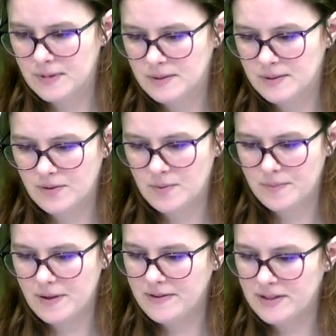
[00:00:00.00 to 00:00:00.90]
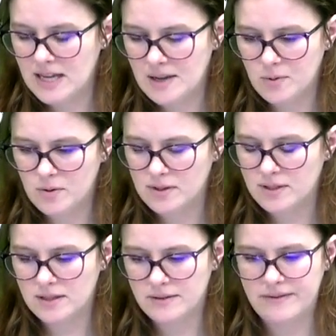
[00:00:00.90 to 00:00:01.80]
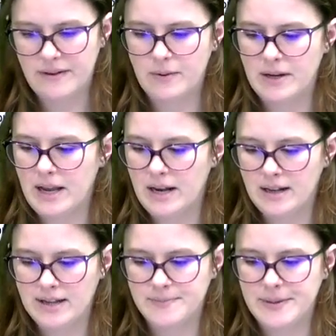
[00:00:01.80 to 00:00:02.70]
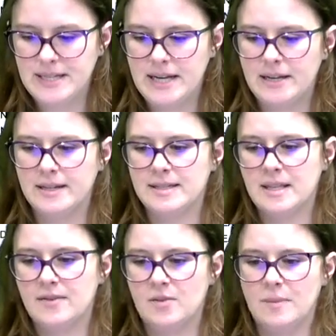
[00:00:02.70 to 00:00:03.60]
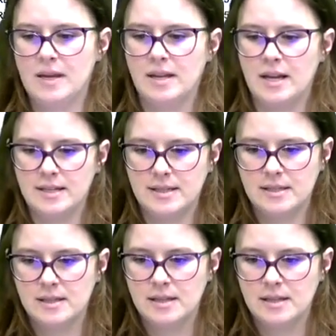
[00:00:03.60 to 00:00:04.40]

different pivot tables, if I want to analyze my data. It's giving me a nice